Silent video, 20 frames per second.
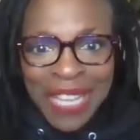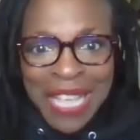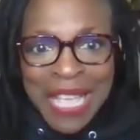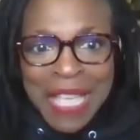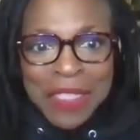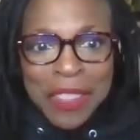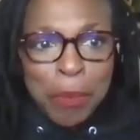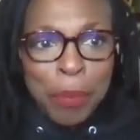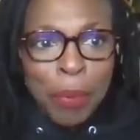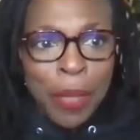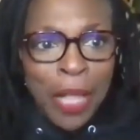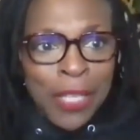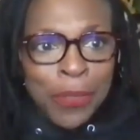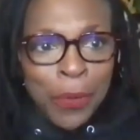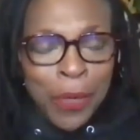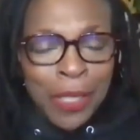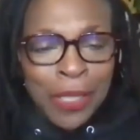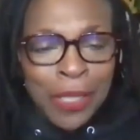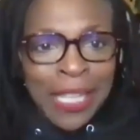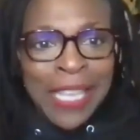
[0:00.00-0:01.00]
The place
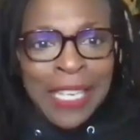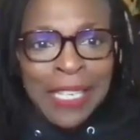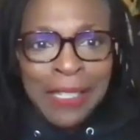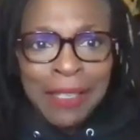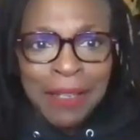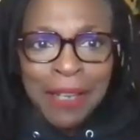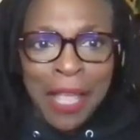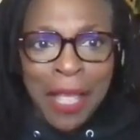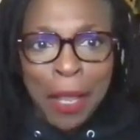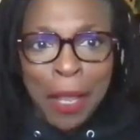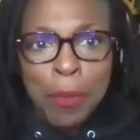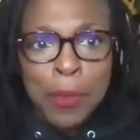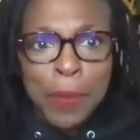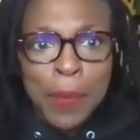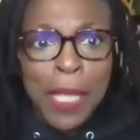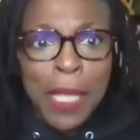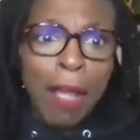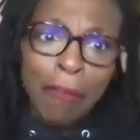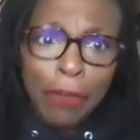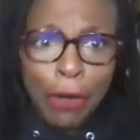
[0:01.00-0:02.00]
where Lynn helps me
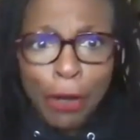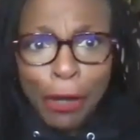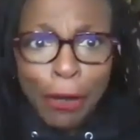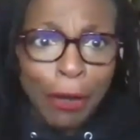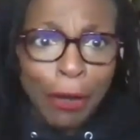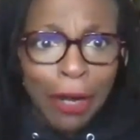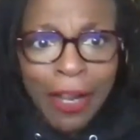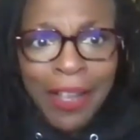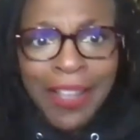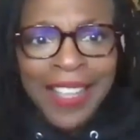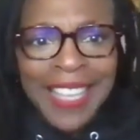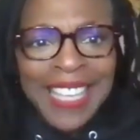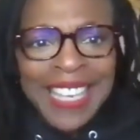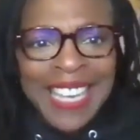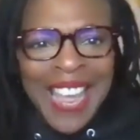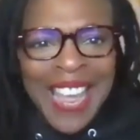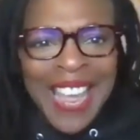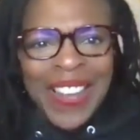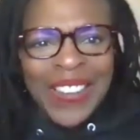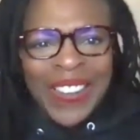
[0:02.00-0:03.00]
hover, you
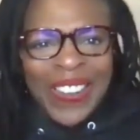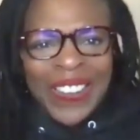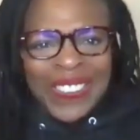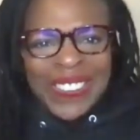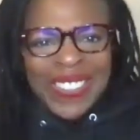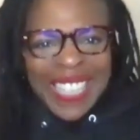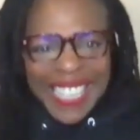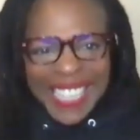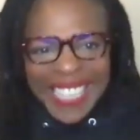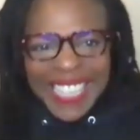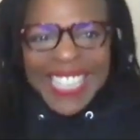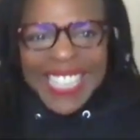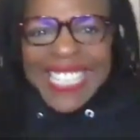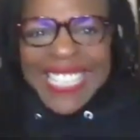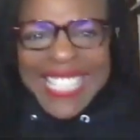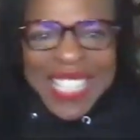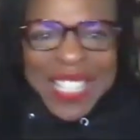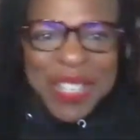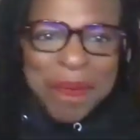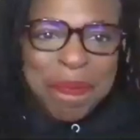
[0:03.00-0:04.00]
know, is
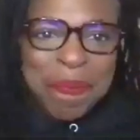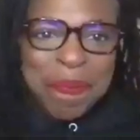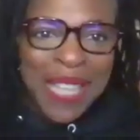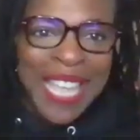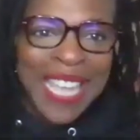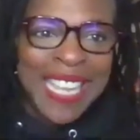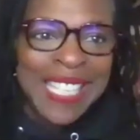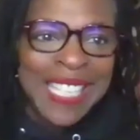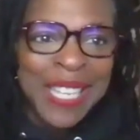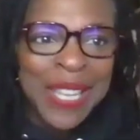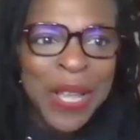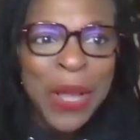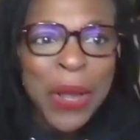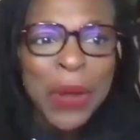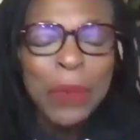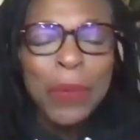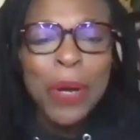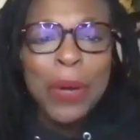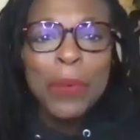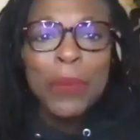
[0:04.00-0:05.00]
the place
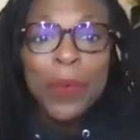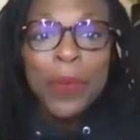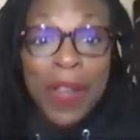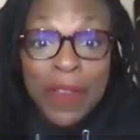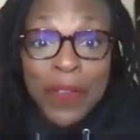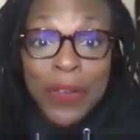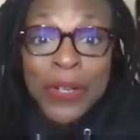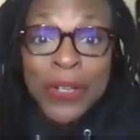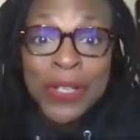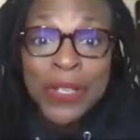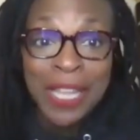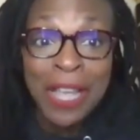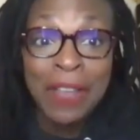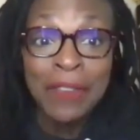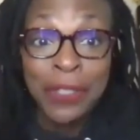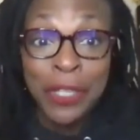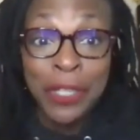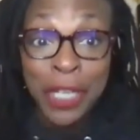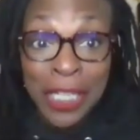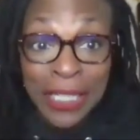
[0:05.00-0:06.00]
where rivers
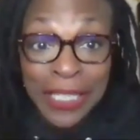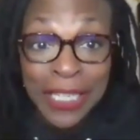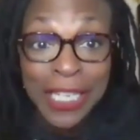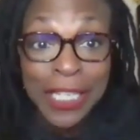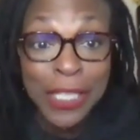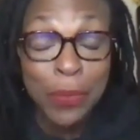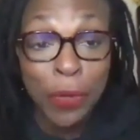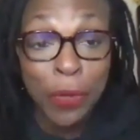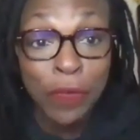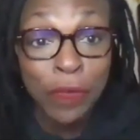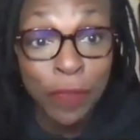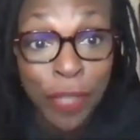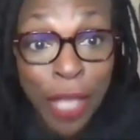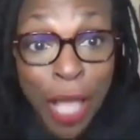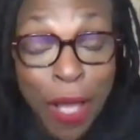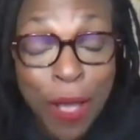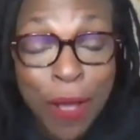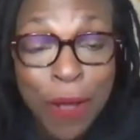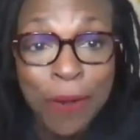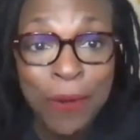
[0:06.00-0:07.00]
of goodness will
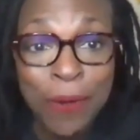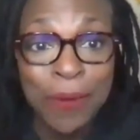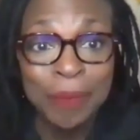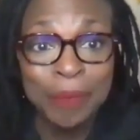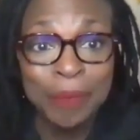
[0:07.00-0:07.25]
flow.